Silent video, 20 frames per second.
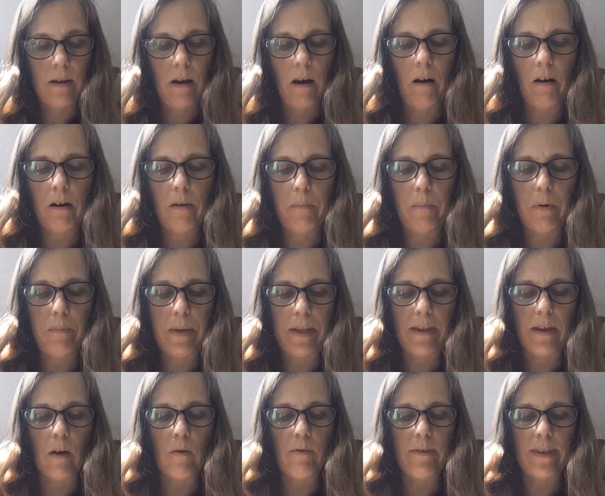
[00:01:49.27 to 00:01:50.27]
I could put my
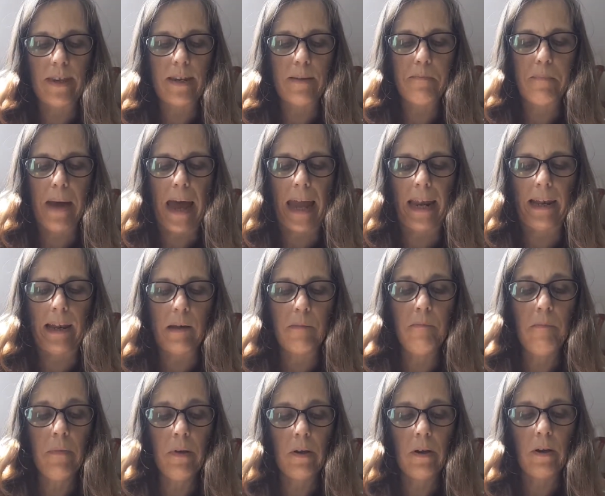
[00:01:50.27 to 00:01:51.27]
toes in and paddle
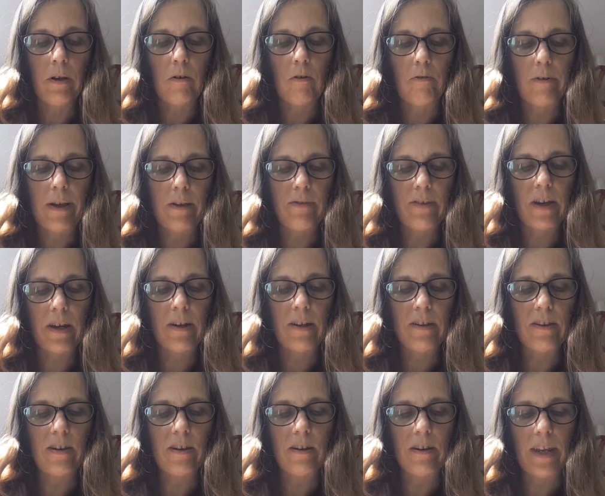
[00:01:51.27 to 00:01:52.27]
'em, or else I
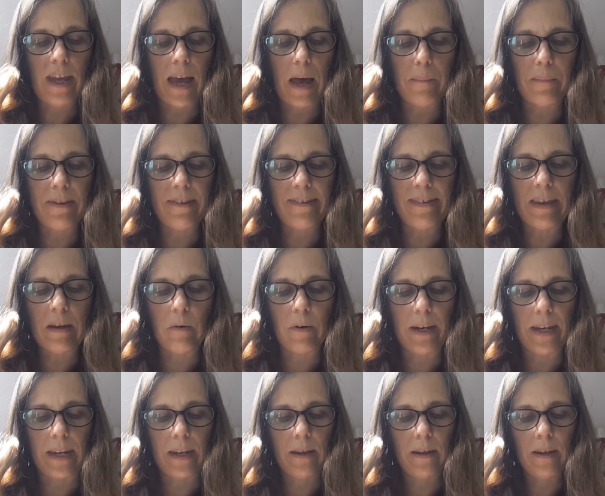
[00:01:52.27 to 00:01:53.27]
could turn it up and sit on
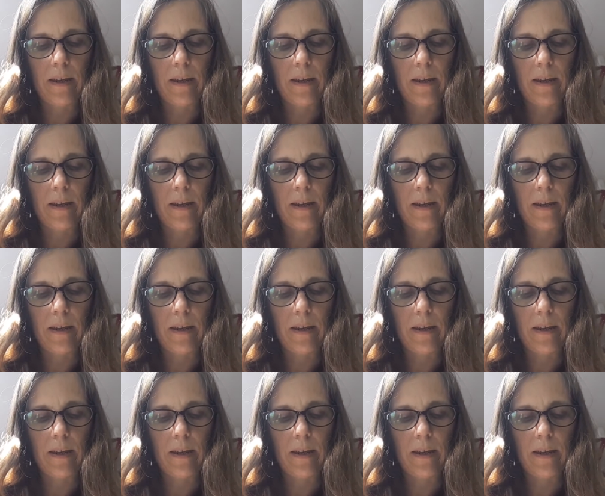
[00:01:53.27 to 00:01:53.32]
it.